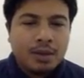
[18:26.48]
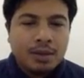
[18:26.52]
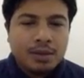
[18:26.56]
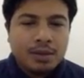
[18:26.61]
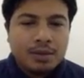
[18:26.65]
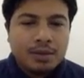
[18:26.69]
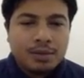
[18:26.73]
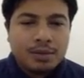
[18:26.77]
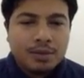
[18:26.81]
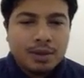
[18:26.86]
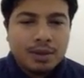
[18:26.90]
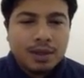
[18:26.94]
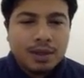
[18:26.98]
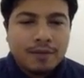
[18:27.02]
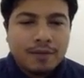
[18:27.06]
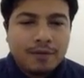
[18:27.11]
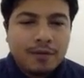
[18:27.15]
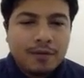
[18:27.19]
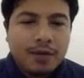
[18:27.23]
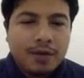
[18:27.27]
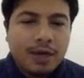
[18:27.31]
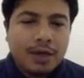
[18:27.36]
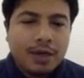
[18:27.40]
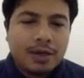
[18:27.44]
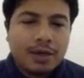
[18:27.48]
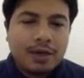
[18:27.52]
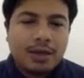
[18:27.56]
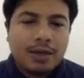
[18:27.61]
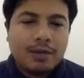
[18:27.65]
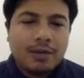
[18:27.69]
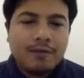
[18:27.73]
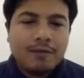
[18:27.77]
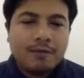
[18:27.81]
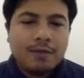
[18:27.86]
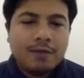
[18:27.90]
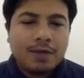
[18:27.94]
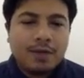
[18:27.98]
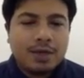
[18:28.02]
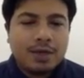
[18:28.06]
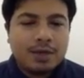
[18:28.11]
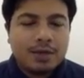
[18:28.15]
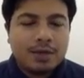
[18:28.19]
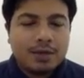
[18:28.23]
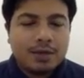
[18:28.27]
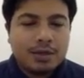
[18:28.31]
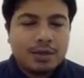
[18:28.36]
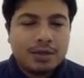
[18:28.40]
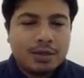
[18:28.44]
So if you had lived
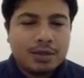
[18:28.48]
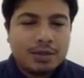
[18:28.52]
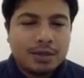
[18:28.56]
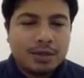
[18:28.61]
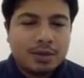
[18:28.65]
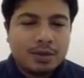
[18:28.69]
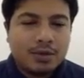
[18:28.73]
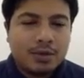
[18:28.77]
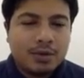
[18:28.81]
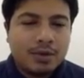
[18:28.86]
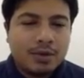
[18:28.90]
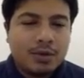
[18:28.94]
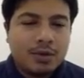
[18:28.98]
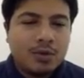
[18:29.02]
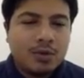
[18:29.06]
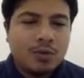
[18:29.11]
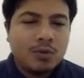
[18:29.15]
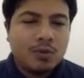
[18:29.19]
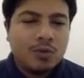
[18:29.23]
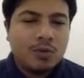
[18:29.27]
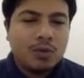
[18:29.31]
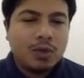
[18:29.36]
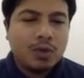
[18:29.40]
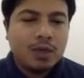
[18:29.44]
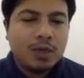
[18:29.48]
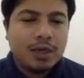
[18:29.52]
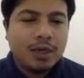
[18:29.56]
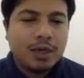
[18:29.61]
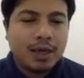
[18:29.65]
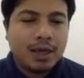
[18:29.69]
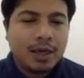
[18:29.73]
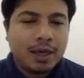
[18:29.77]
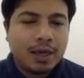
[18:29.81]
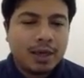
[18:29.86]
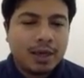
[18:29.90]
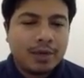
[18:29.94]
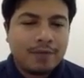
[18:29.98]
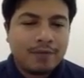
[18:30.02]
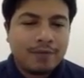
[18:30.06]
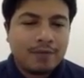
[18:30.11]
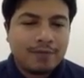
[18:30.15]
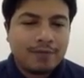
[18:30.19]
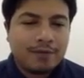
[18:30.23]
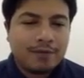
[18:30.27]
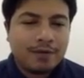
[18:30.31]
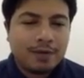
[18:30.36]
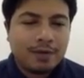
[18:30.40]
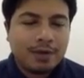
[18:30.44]
100 years ago, you wouldn't have
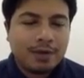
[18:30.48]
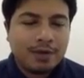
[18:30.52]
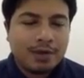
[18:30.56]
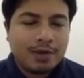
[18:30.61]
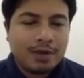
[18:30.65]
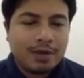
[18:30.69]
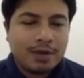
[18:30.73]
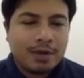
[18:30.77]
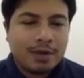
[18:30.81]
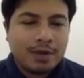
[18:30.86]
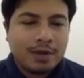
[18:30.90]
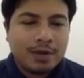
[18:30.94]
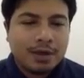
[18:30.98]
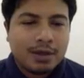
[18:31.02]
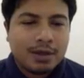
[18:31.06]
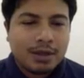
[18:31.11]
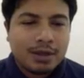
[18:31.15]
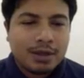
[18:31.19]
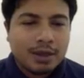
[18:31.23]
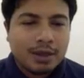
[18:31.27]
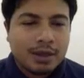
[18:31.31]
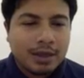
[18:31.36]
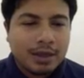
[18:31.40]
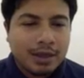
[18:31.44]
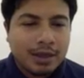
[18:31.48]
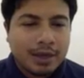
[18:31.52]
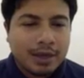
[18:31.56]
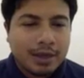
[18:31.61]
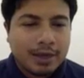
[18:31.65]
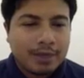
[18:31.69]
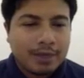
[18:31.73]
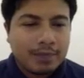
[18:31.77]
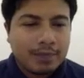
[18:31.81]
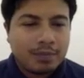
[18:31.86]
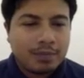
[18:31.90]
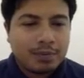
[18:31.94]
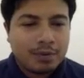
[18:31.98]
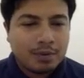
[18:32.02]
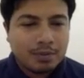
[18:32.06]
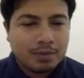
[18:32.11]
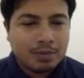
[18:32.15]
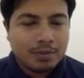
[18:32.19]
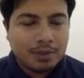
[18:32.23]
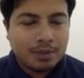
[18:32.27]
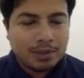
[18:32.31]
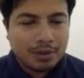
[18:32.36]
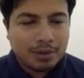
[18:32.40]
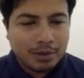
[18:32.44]
had
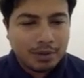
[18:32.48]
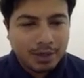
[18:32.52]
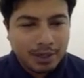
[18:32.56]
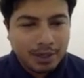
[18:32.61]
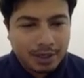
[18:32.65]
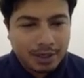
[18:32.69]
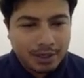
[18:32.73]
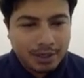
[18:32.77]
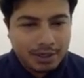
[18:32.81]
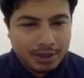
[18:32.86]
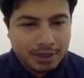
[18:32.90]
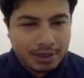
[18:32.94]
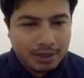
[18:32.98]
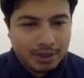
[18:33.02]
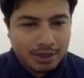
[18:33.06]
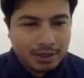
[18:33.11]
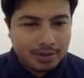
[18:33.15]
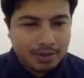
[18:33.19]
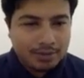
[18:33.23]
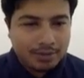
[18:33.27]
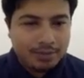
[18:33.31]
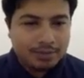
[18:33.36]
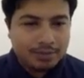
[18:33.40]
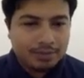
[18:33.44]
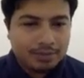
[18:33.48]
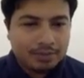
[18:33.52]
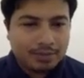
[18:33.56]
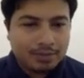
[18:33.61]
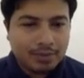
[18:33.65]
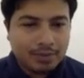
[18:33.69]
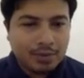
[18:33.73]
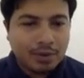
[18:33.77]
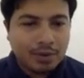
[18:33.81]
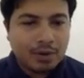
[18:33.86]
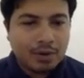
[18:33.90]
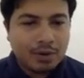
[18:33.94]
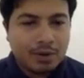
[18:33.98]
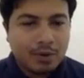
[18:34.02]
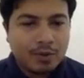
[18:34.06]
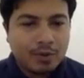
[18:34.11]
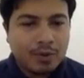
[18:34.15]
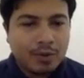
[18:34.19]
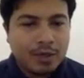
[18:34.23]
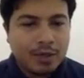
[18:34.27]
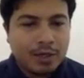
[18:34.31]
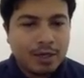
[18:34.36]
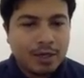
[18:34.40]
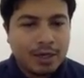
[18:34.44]
proper toilet, or you
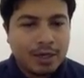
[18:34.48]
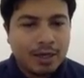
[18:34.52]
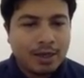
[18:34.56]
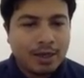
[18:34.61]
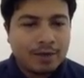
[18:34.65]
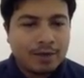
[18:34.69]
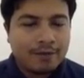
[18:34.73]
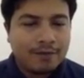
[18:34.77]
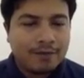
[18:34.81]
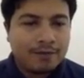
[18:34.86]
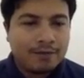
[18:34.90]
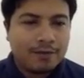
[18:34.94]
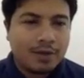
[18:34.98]
wouldn't have